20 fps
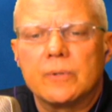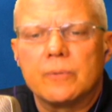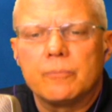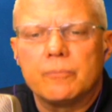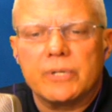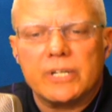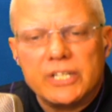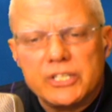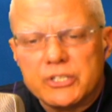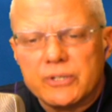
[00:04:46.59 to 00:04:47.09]

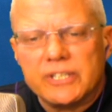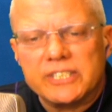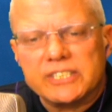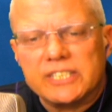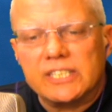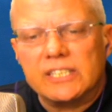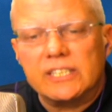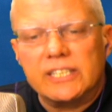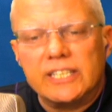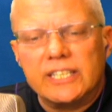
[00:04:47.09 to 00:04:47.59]
But
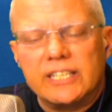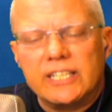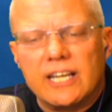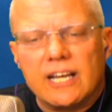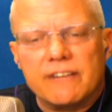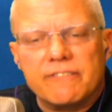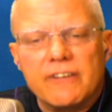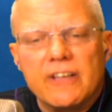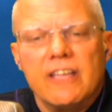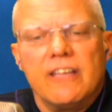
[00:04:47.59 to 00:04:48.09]
interestingly
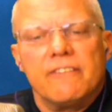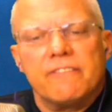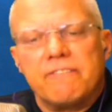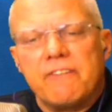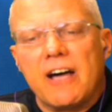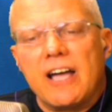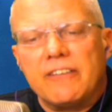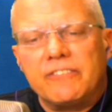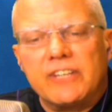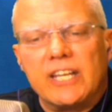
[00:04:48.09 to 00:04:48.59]
enough,
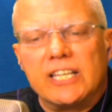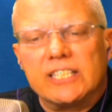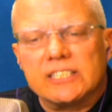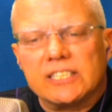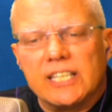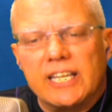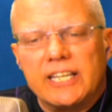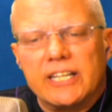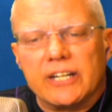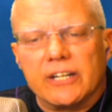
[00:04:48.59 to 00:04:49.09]
five days
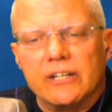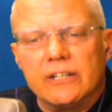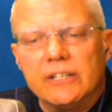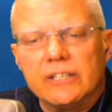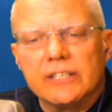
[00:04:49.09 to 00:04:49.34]
later,